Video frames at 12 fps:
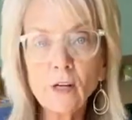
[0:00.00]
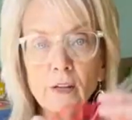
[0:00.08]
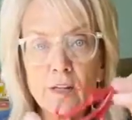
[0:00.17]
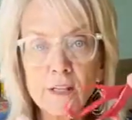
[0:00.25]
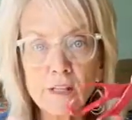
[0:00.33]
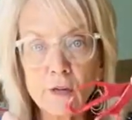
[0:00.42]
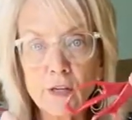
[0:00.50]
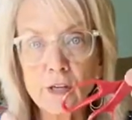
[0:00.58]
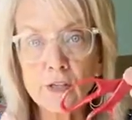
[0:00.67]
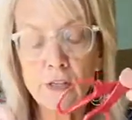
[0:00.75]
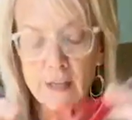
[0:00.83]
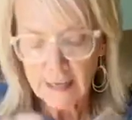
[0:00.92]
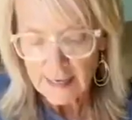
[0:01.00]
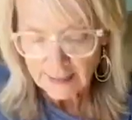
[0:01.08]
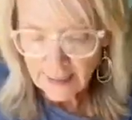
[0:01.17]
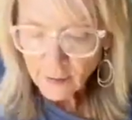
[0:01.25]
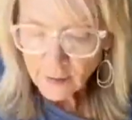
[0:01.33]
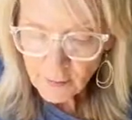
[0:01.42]
Look at these critters.
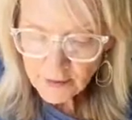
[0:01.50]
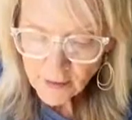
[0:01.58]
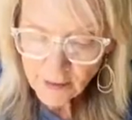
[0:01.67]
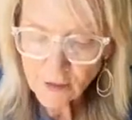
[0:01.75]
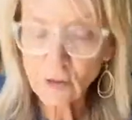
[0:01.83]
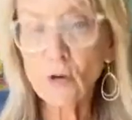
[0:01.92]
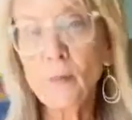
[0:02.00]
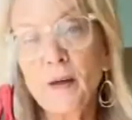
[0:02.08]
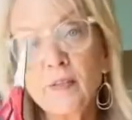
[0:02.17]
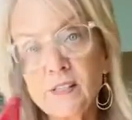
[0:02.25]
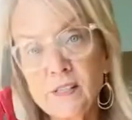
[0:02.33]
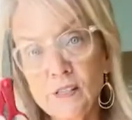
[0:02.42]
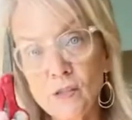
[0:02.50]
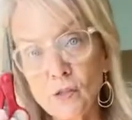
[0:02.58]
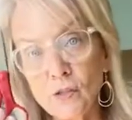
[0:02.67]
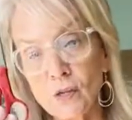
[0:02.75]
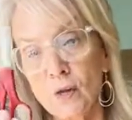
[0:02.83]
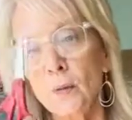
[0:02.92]
Now let me tell you a story about these
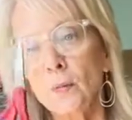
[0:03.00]
scissors.